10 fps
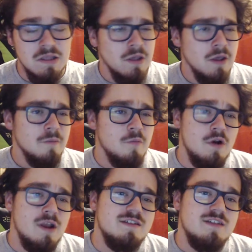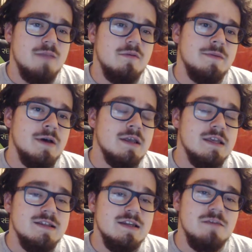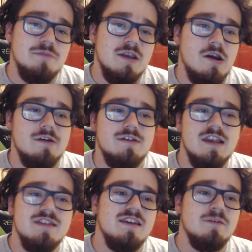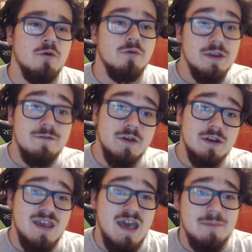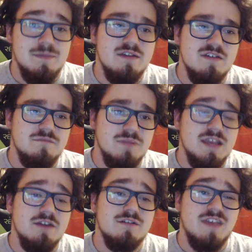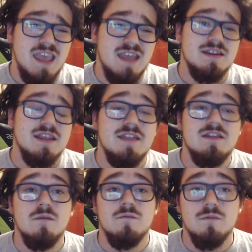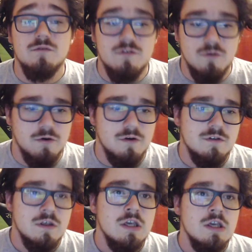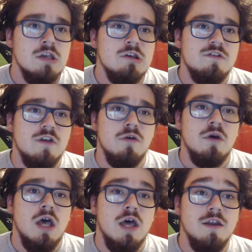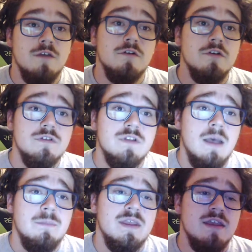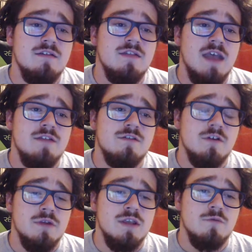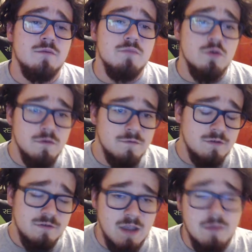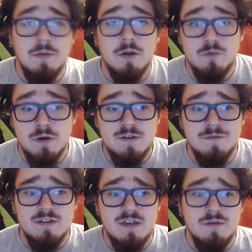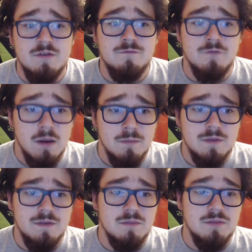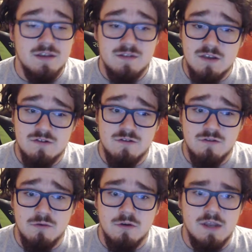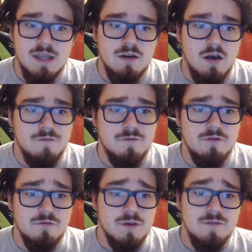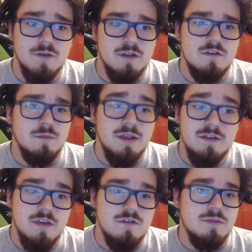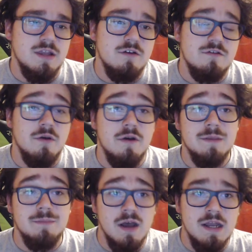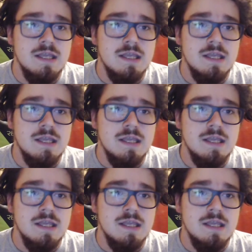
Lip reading: More on Cyberpunk. CDPR says it will refund copies if players can't get them from stores. So another news topic is that Sony removed Cyberpunk 2077 from the PlayStation Store and offers refunds to PlayStation players who already bought it.